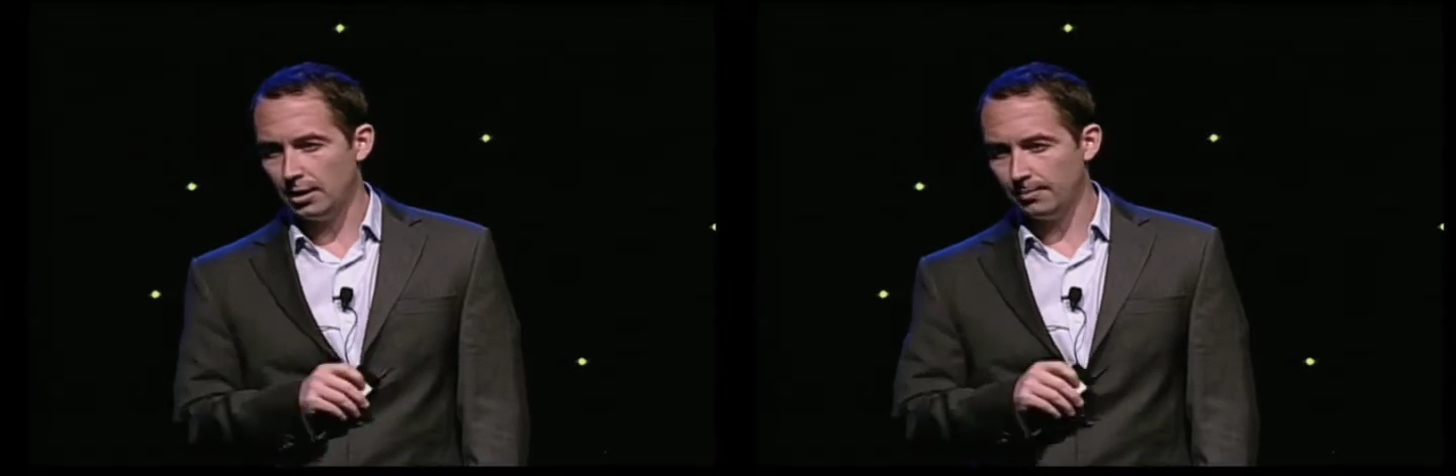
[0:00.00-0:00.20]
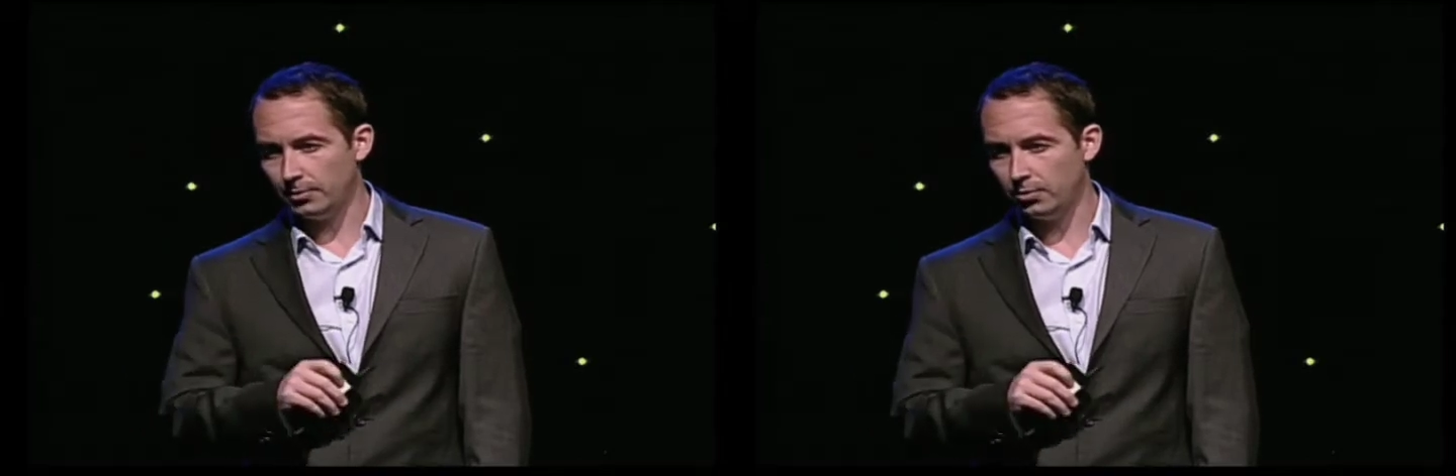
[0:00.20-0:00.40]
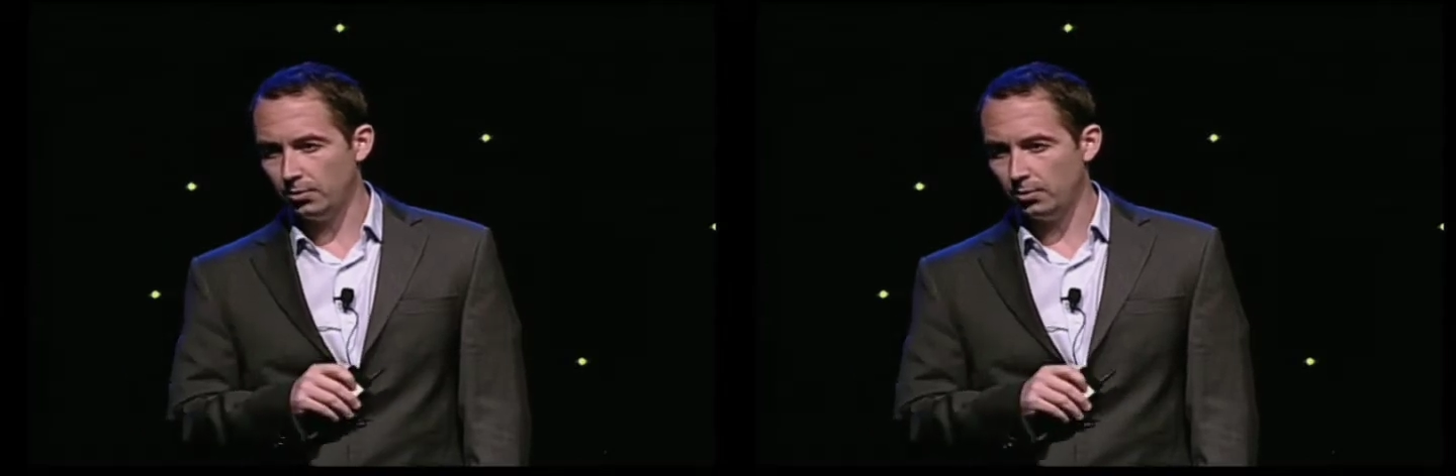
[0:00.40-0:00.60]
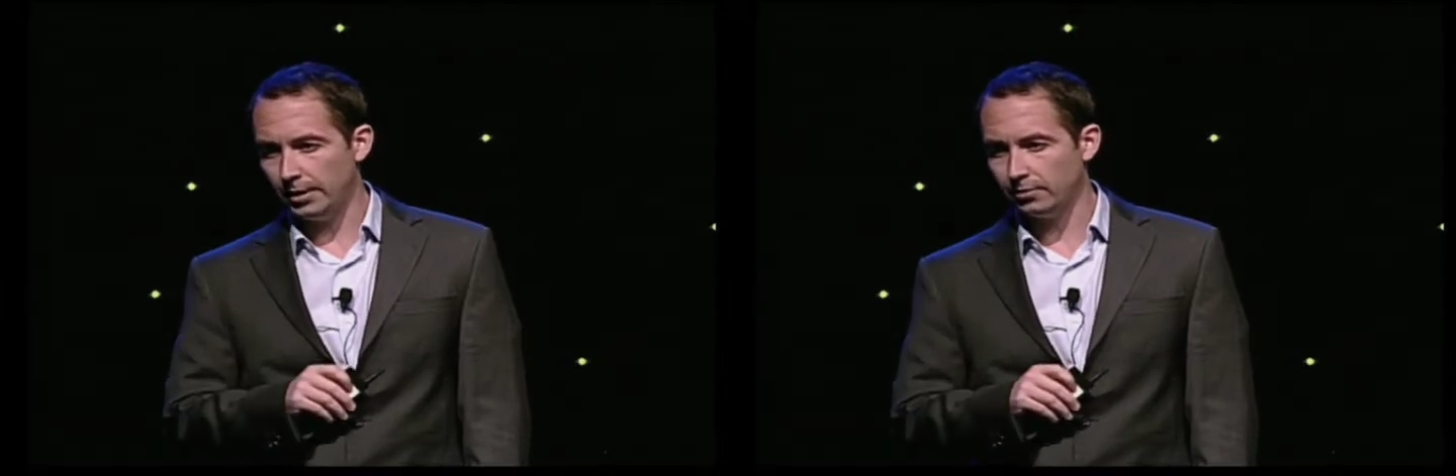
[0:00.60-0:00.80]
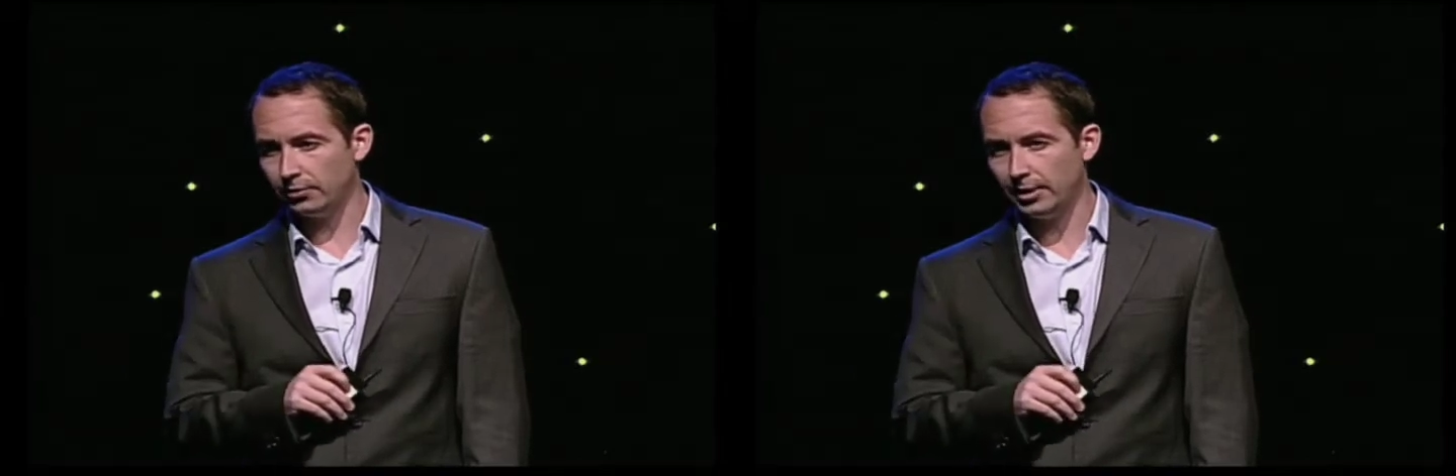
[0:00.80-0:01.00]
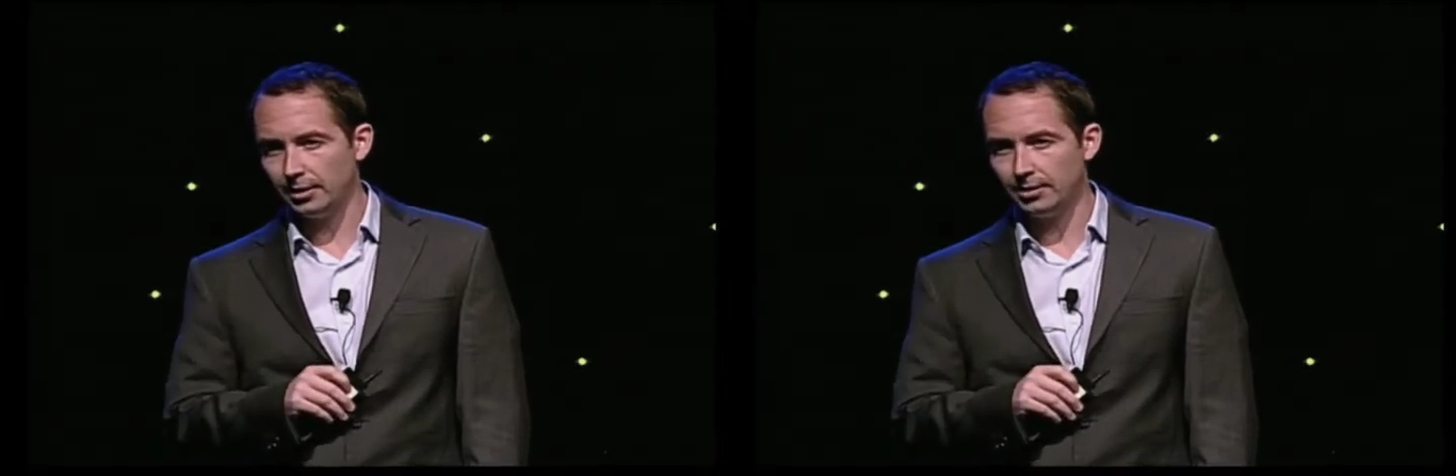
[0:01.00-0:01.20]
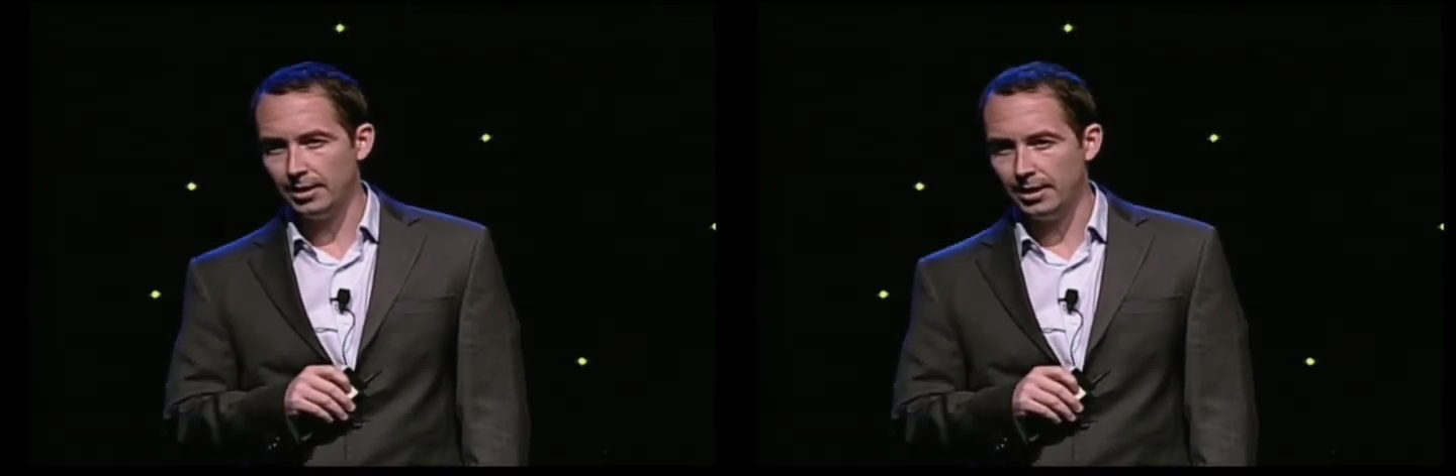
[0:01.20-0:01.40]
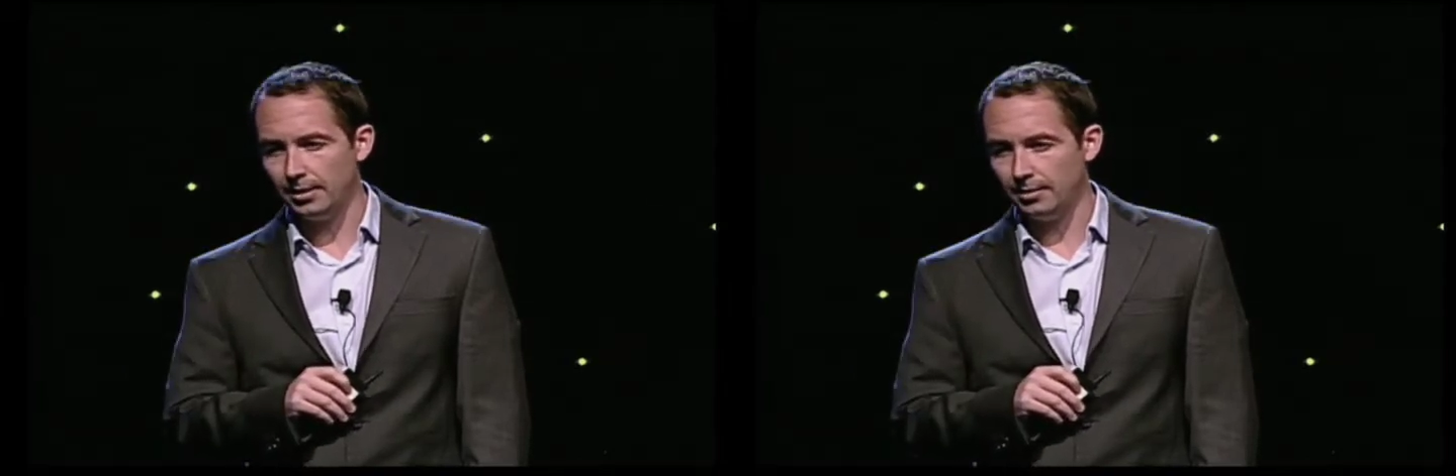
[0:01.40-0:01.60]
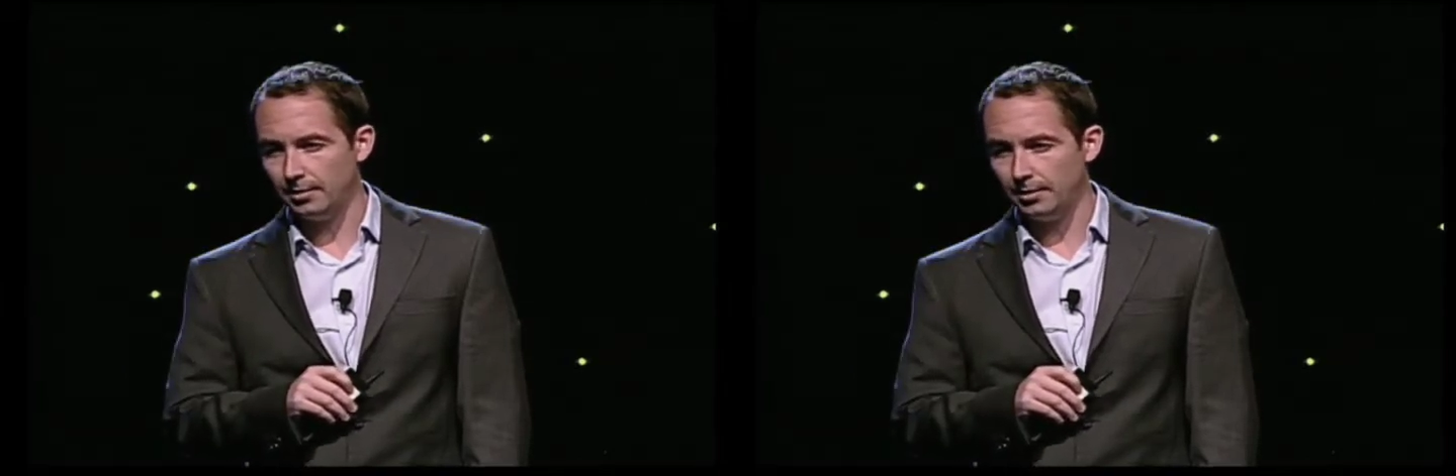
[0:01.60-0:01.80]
to intersect and